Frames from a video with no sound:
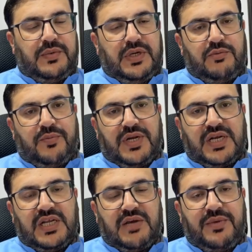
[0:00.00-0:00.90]

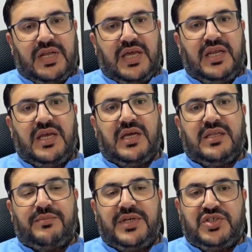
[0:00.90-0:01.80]
Mubarak al Kabir area,
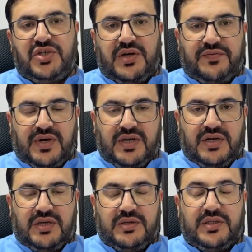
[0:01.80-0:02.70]
the Ministry of
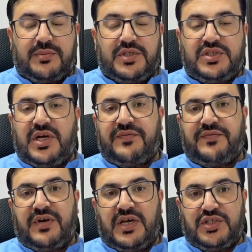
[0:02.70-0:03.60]

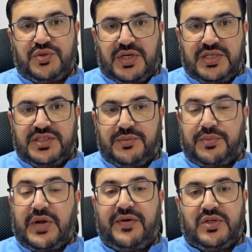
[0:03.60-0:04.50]
Education,
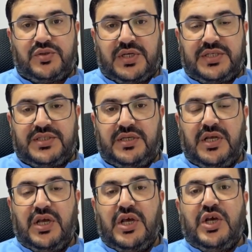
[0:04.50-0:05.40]
private education.
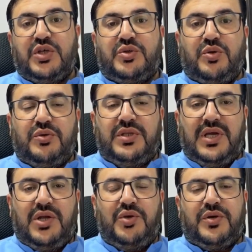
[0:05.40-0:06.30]
So
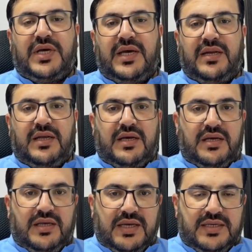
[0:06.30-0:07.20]
there you can
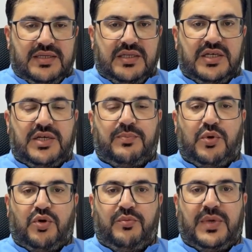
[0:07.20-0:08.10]
get the
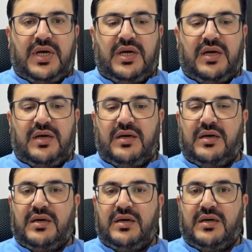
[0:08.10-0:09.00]
diploma
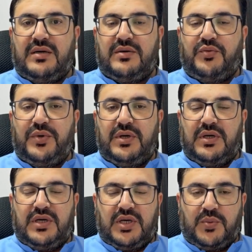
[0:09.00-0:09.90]

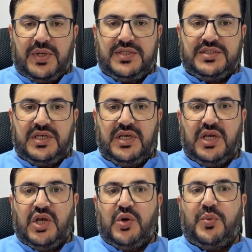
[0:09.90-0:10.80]
equivalency
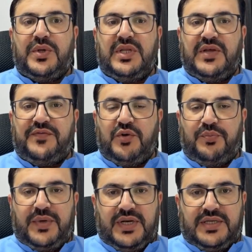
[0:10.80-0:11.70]
within a few
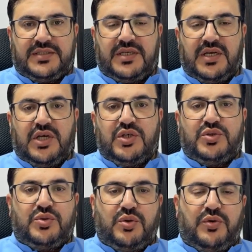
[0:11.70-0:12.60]
minutes.
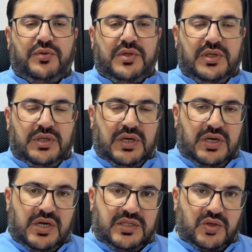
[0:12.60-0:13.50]
So
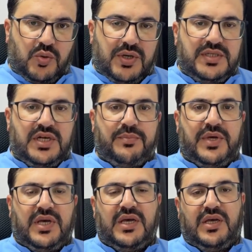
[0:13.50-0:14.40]
on the
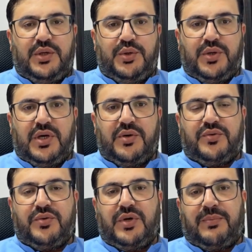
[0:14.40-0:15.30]
QuadraBay, you
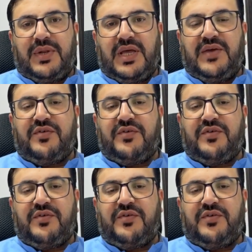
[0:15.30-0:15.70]
have to apply